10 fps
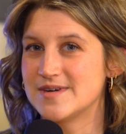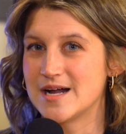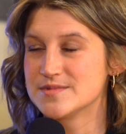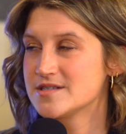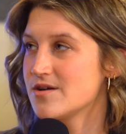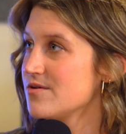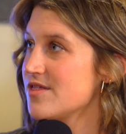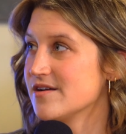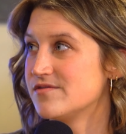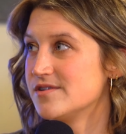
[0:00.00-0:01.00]
I'm so
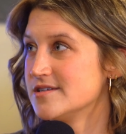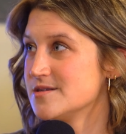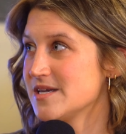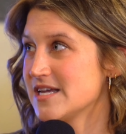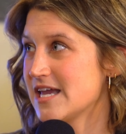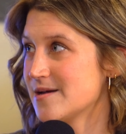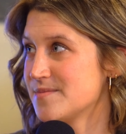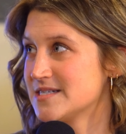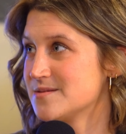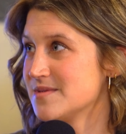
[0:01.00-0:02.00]
thankful to be in campus mm-hmm.